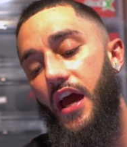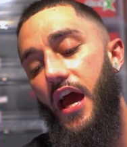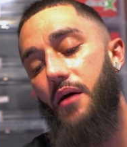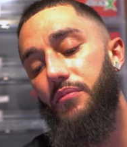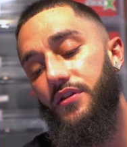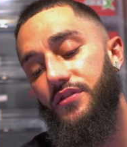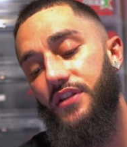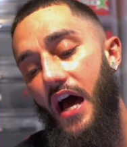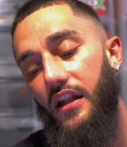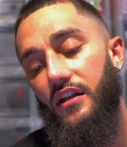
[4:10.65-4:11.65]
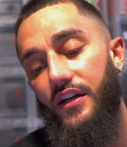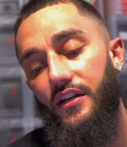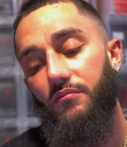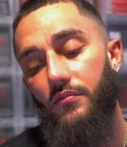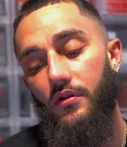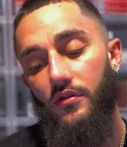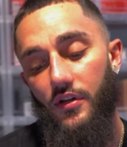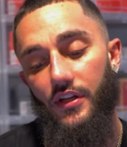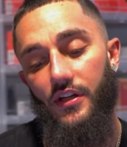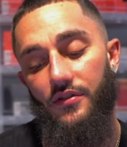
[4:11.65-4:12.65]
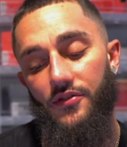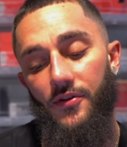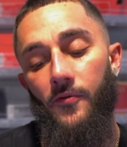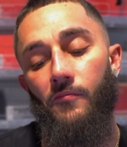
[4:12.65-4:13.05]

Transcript: app is not linked, bro. Look at this.